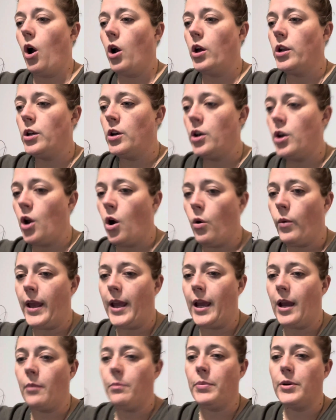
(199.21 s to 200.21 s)

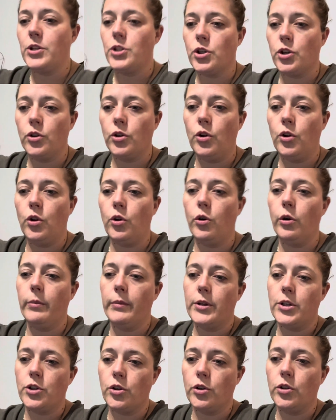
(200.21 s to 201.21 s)
unknowing paternal or
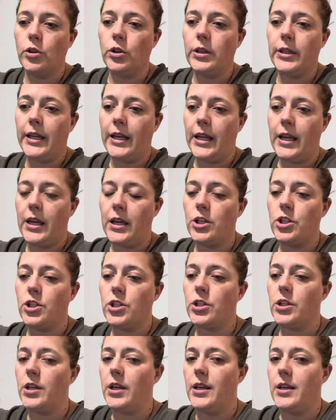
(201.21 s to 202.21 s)
maternal
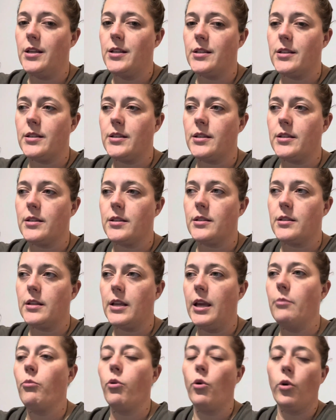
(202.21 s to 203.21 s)
lineage is
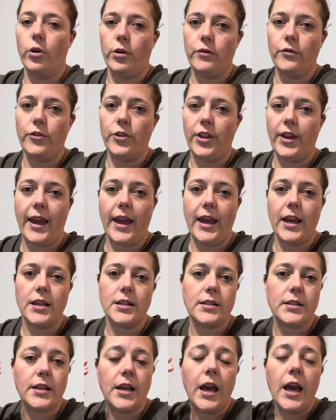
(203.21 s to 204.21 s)
important for the case.